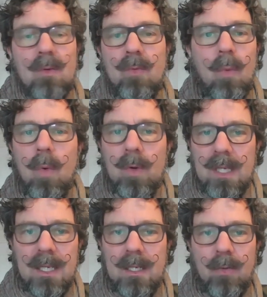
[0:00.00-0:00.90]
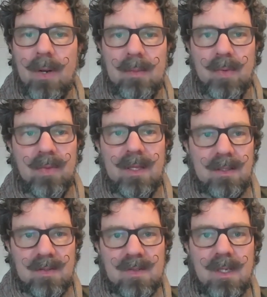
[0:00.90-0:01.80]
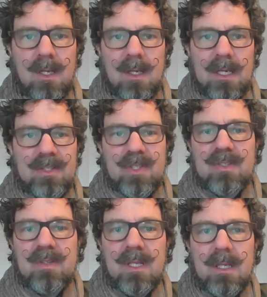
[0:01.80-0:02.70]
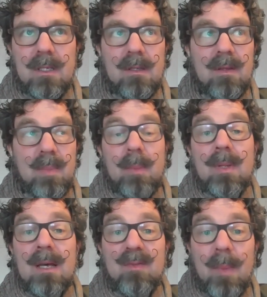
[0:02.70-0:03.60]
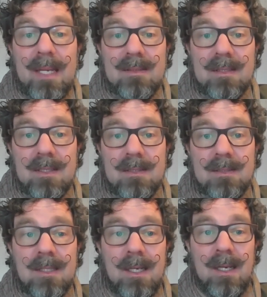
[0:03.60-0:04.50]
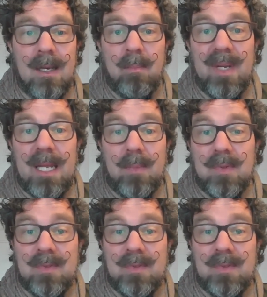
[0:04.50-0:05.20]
rewarding and incredible things is just the people I've met and been able